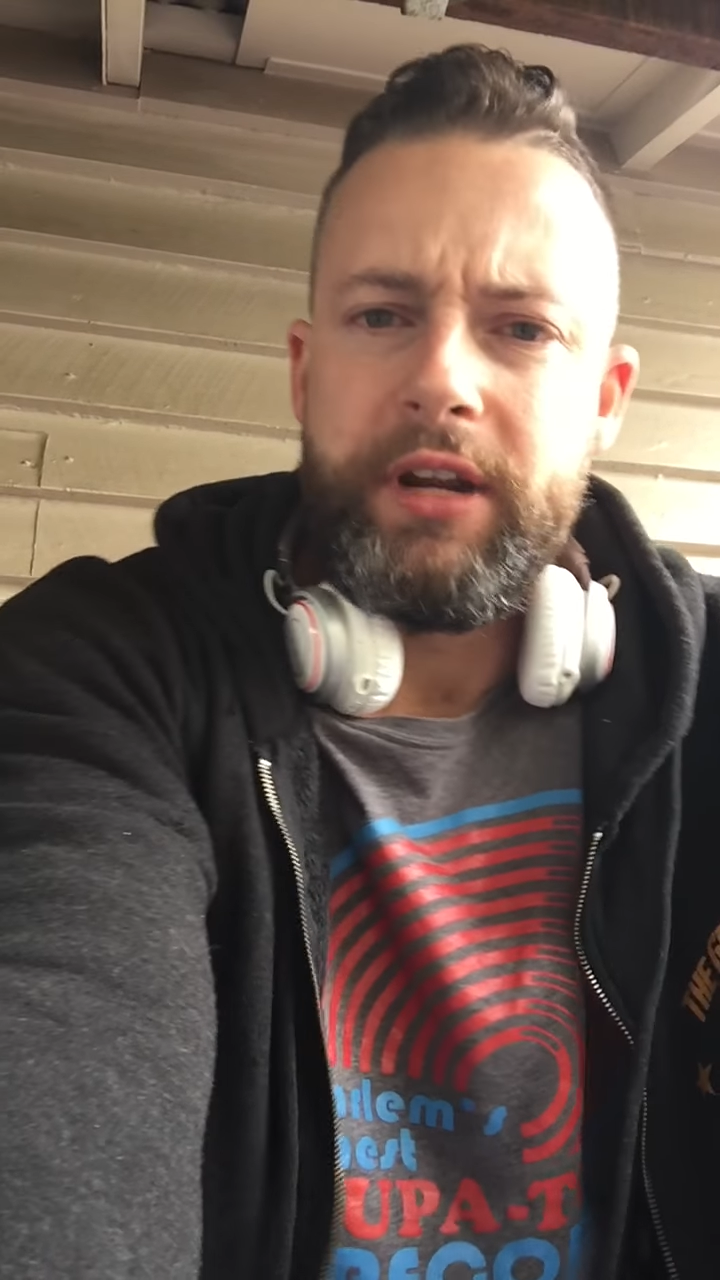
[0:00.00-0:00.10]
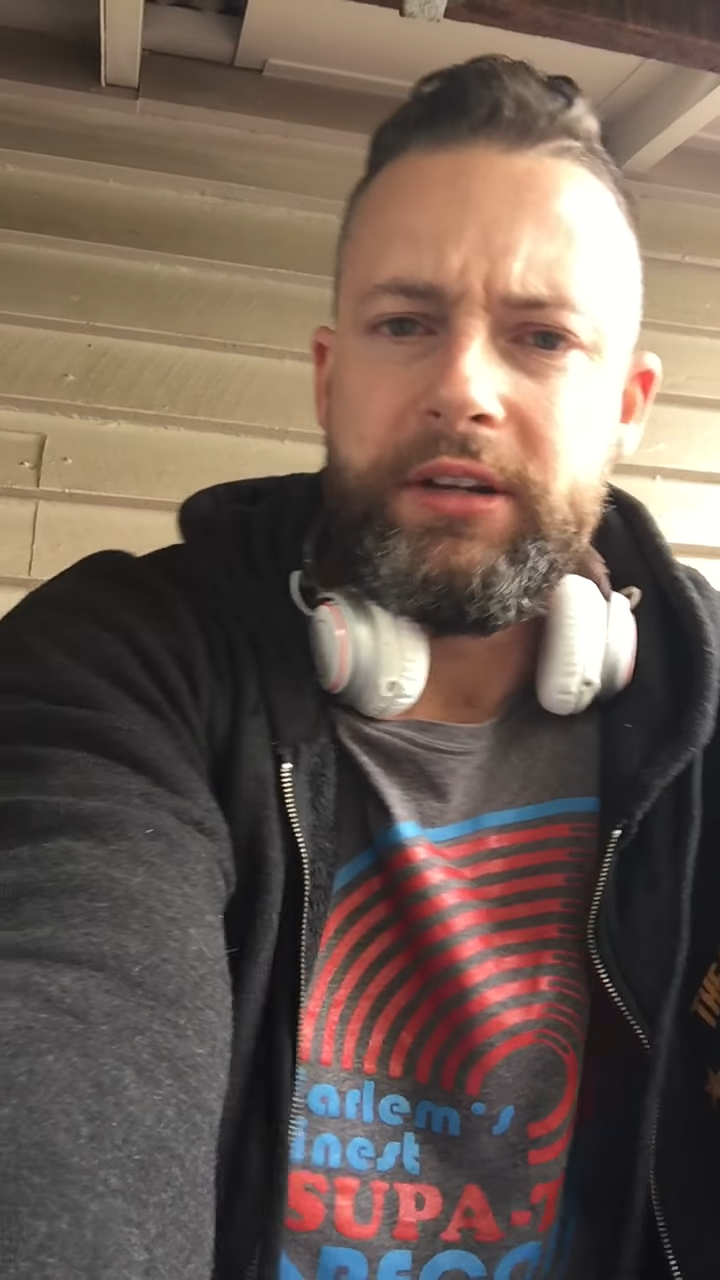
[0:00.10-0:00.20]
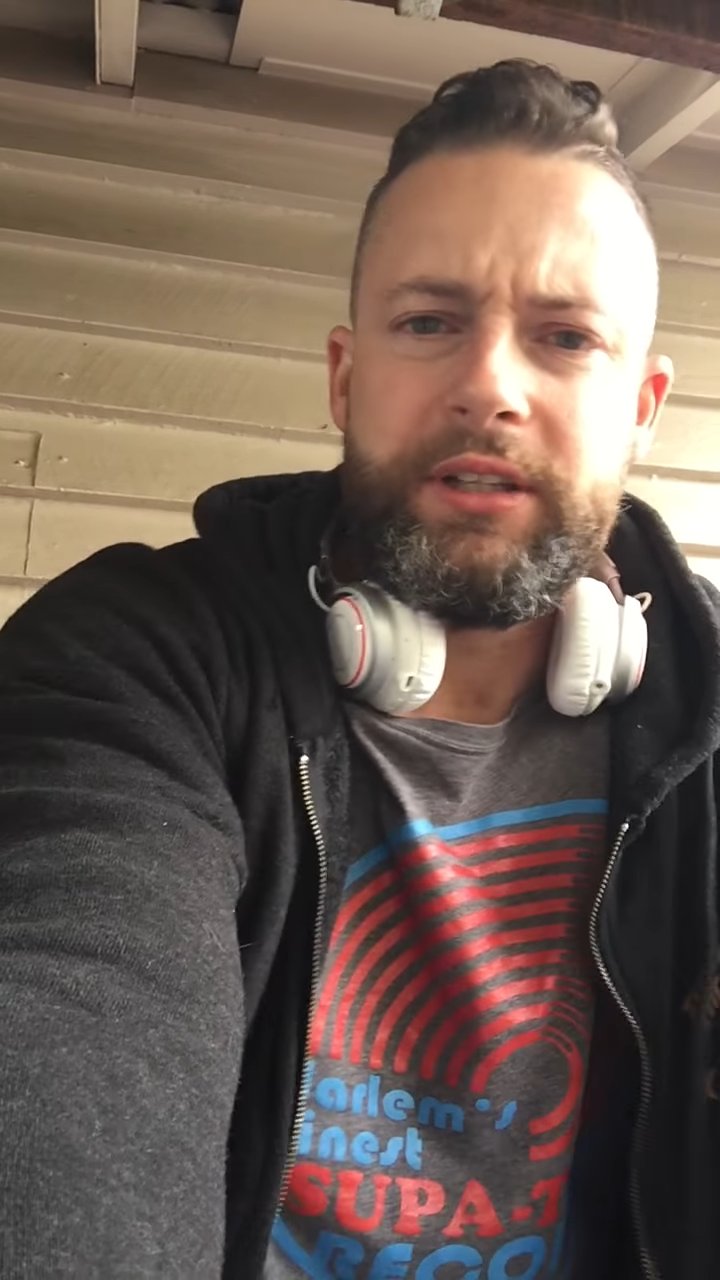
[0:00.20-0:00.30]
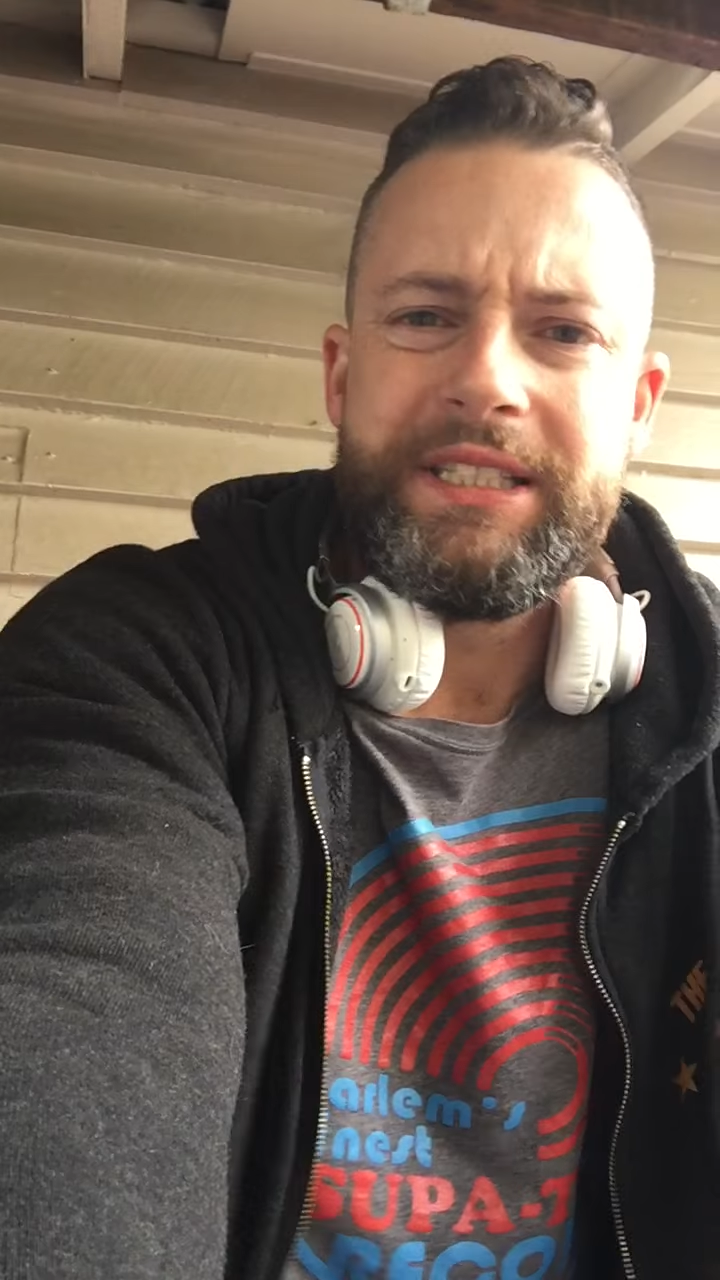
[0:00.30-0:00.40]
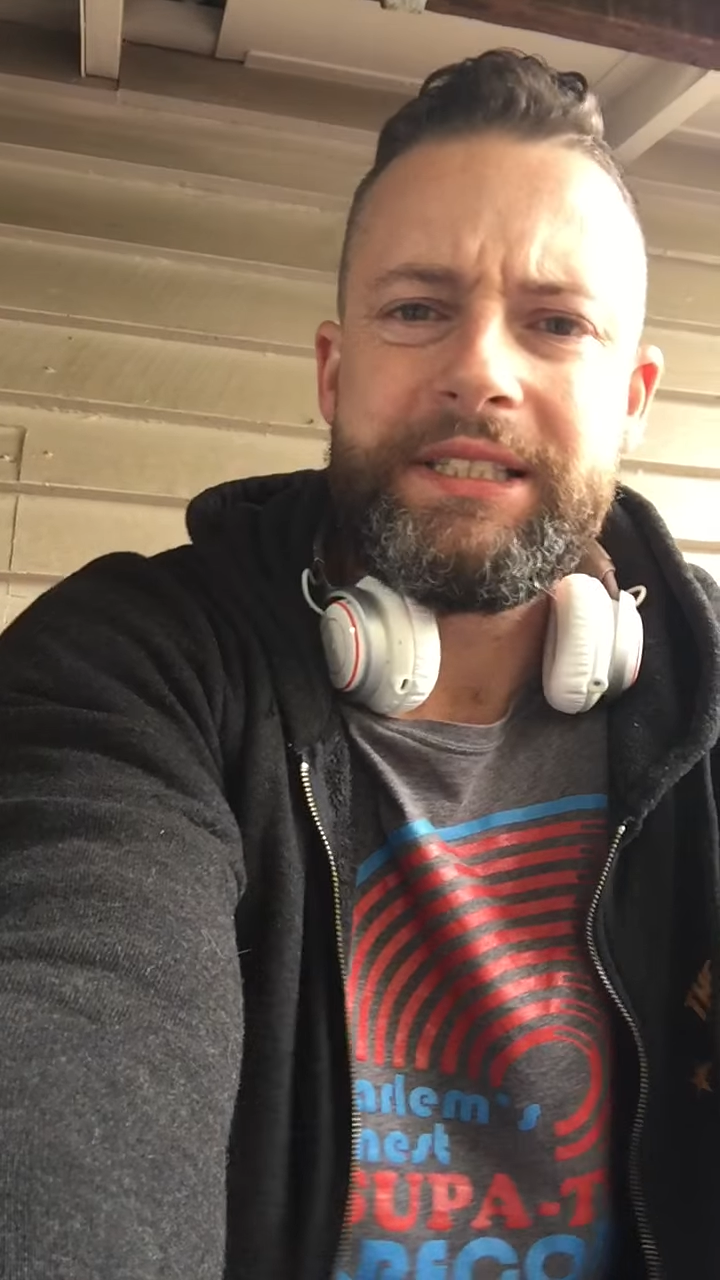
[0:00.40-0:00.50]

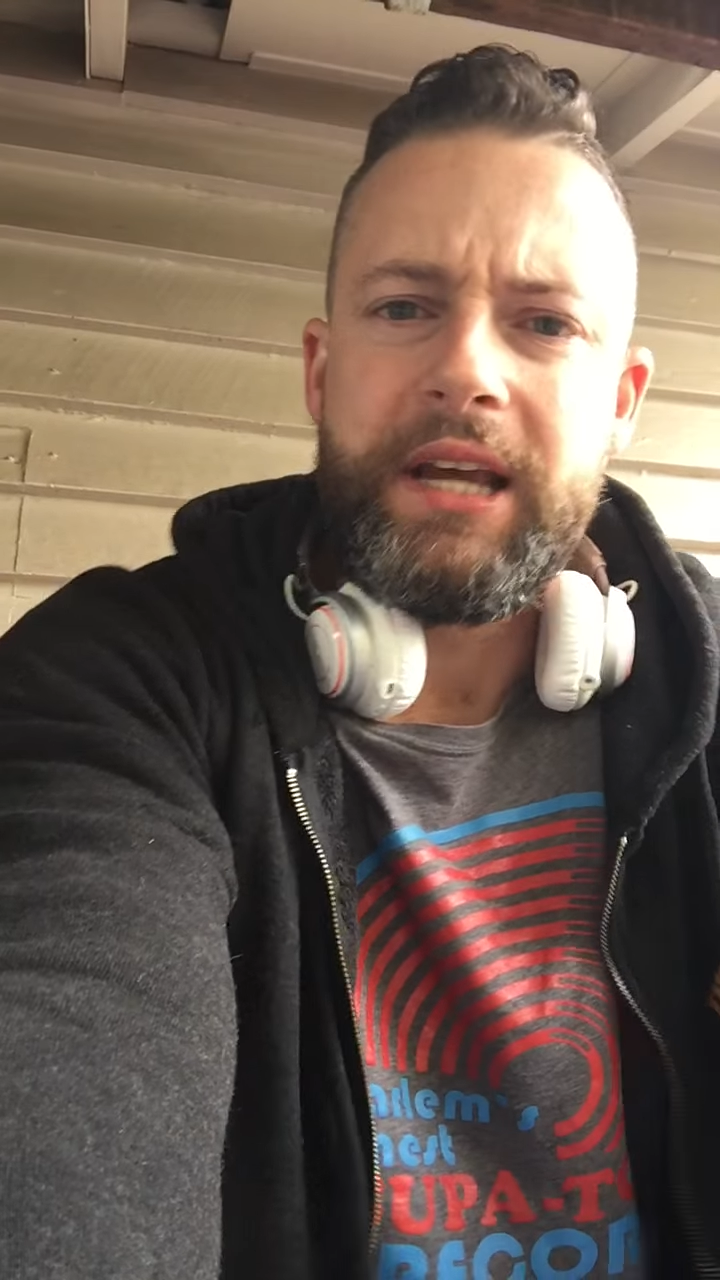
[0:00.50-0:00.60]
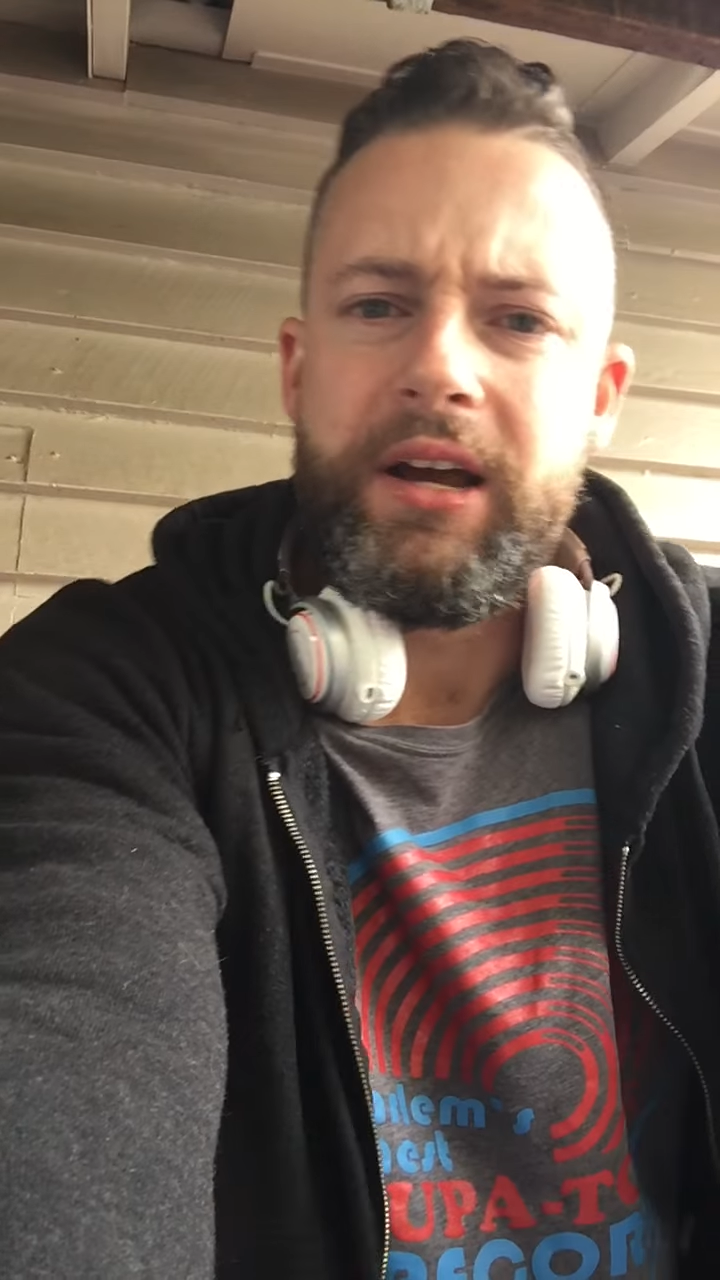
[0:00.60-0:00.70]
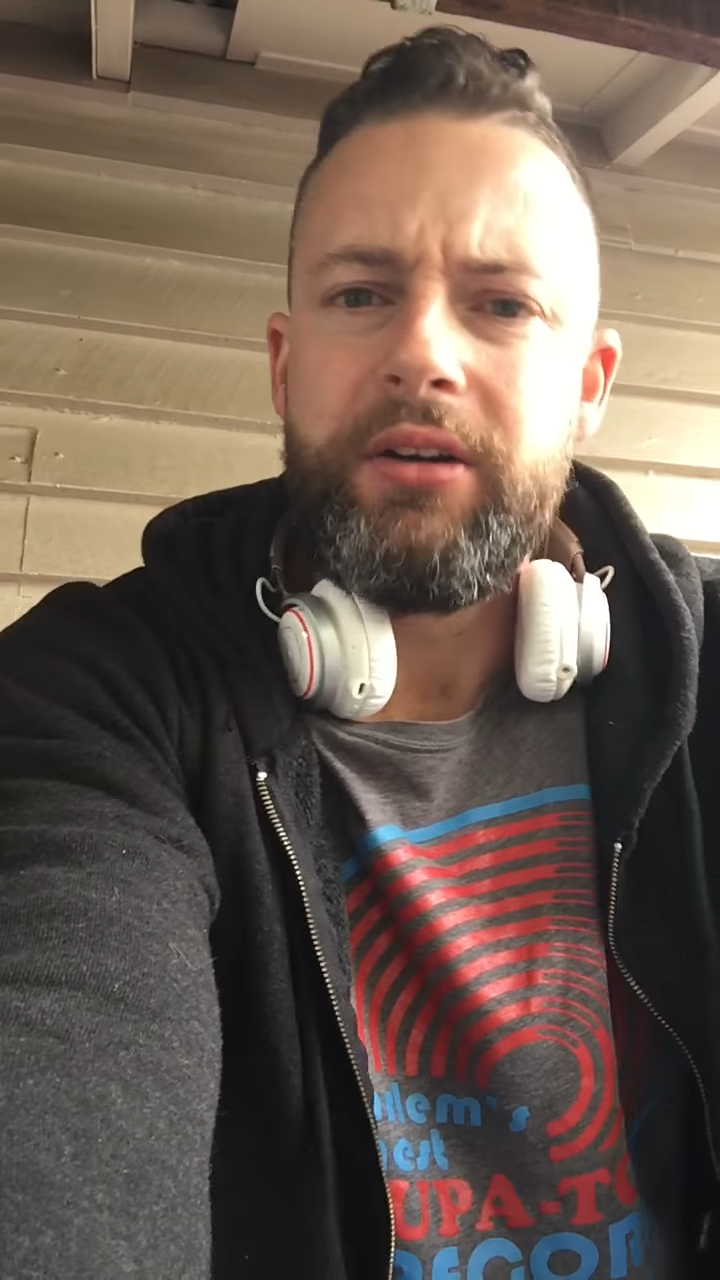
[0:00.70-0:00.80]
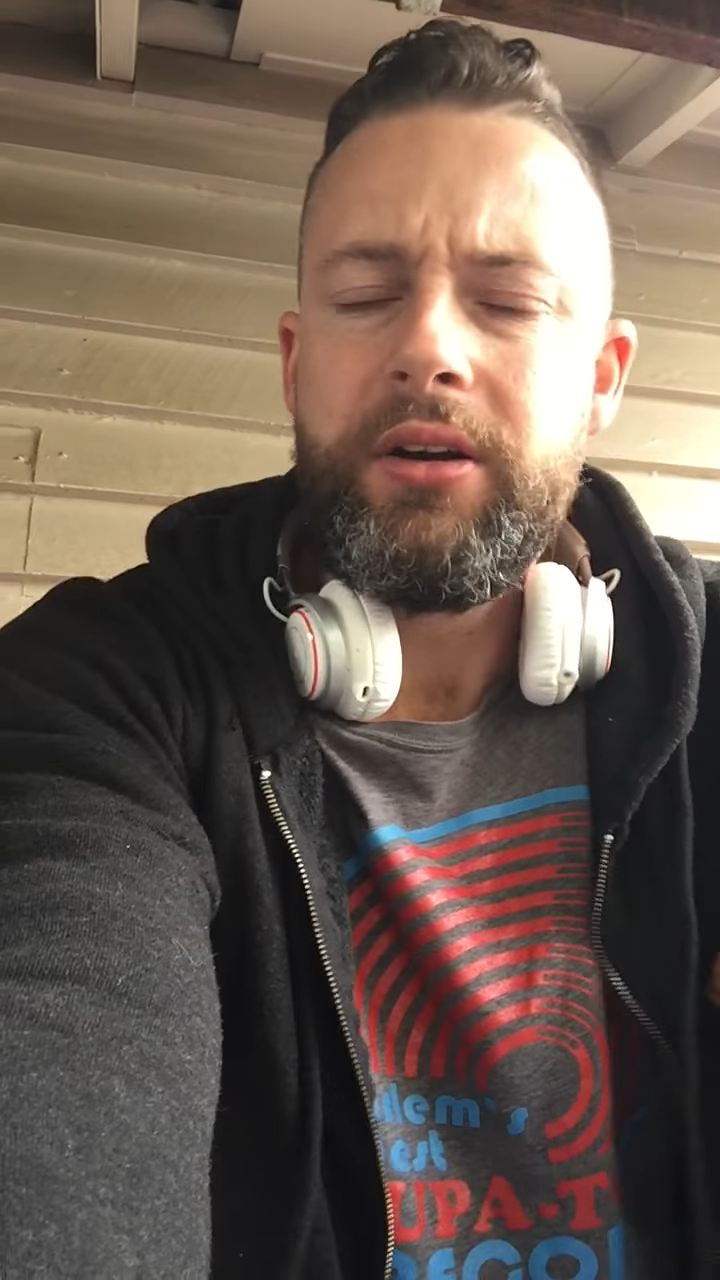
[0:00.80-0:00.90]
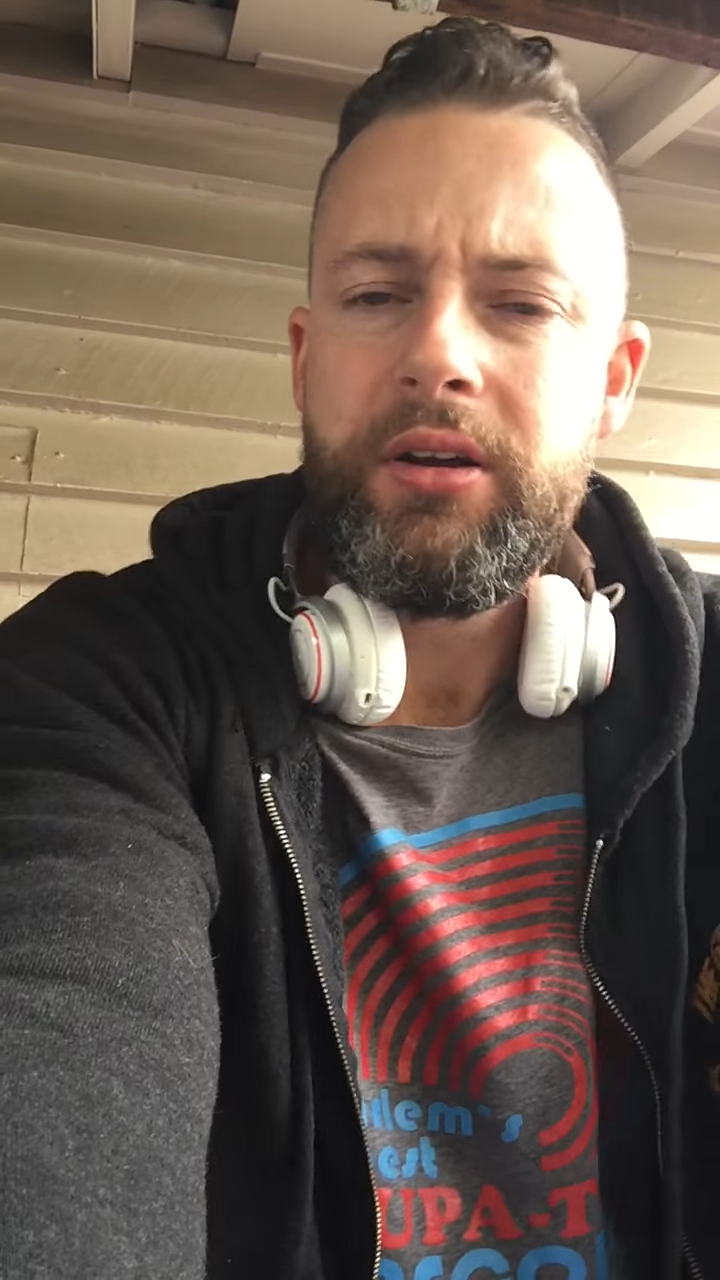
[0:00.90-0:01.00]
reading on the
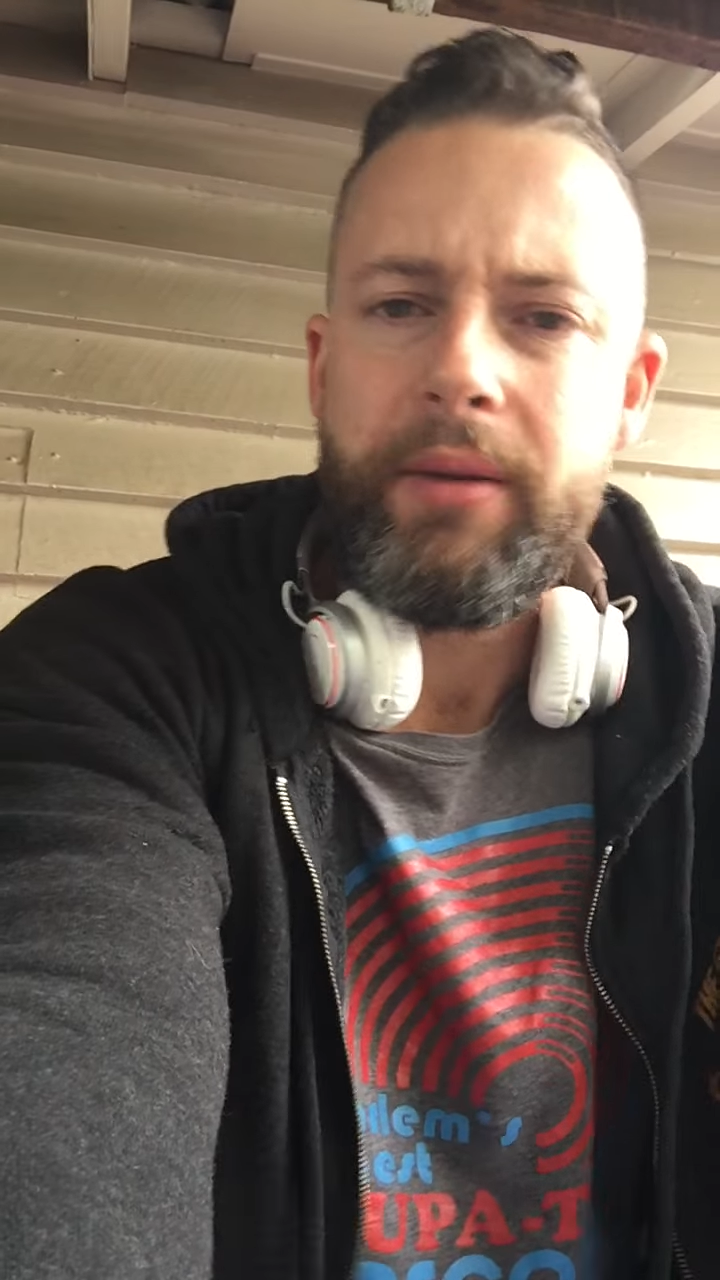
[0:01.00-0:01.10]
scale.